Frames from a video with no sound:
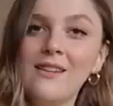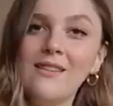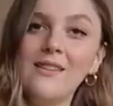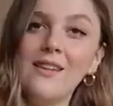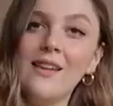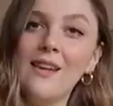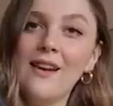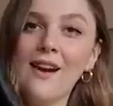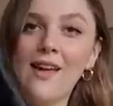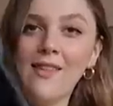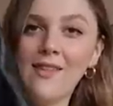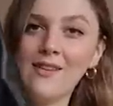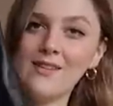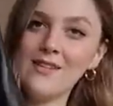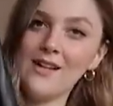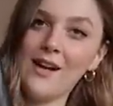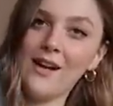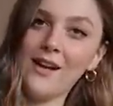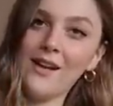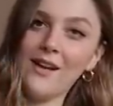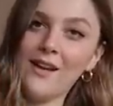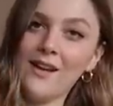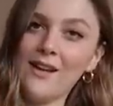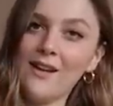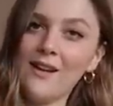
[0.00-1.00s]
the leather
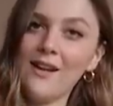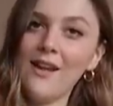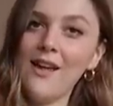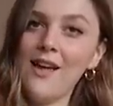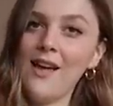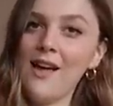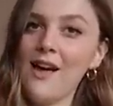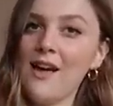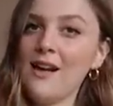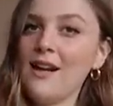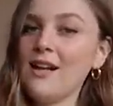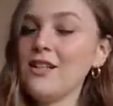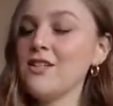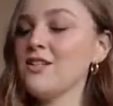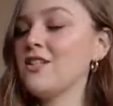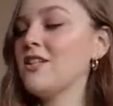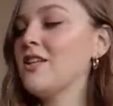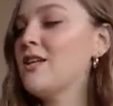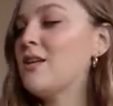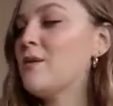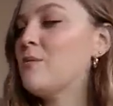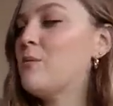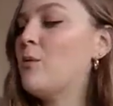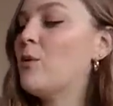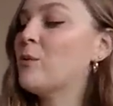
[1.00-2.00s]
jacket. And
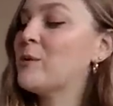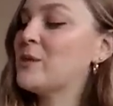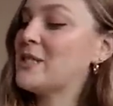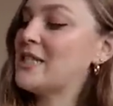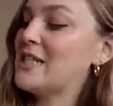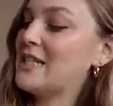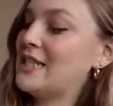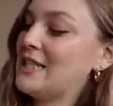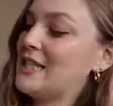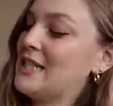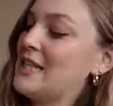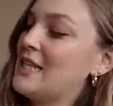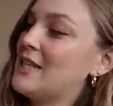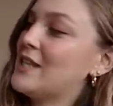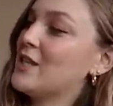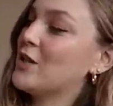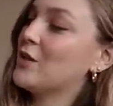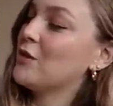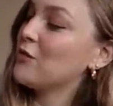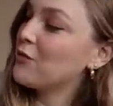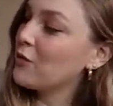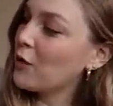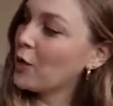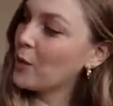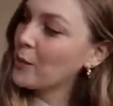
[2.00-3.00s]
actually more particularly the
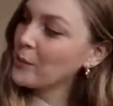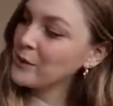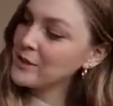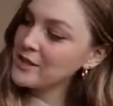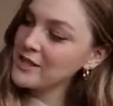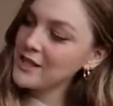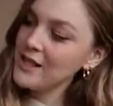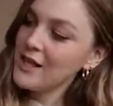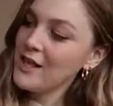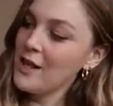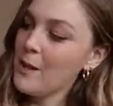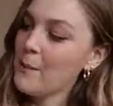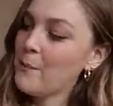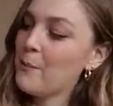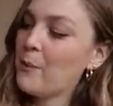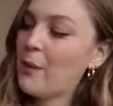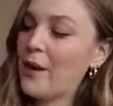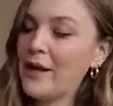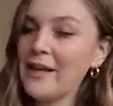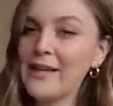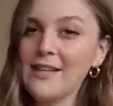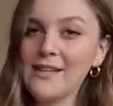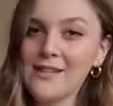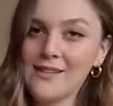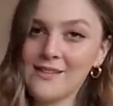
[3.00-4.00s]
cropped
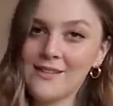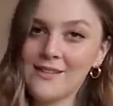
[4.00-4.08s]
biker